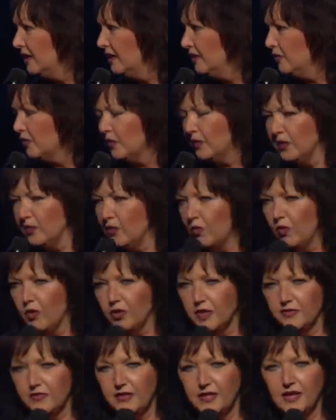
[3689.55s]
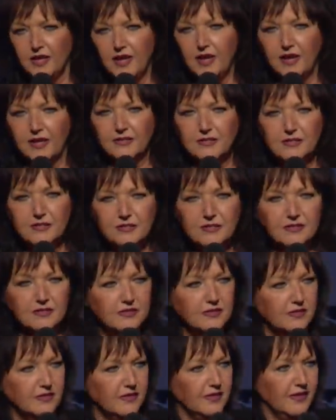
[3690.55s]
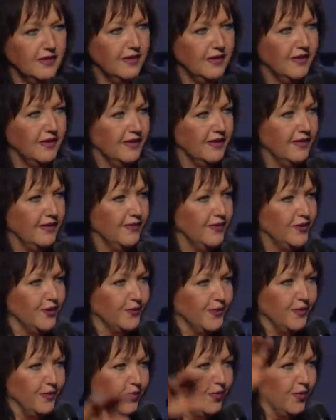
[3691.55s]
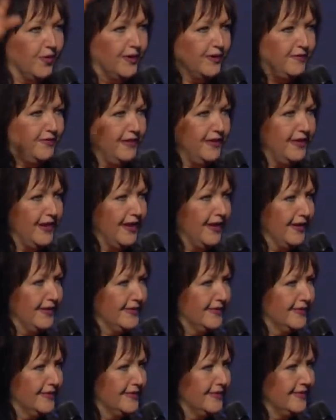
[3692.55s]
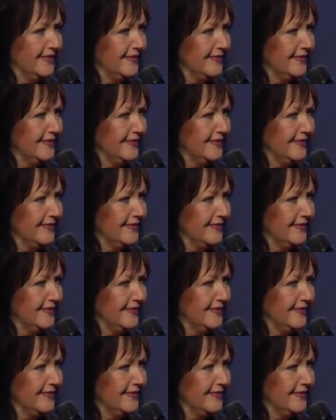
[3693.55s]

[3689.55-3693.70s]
The reward of the yes. The reward of the yes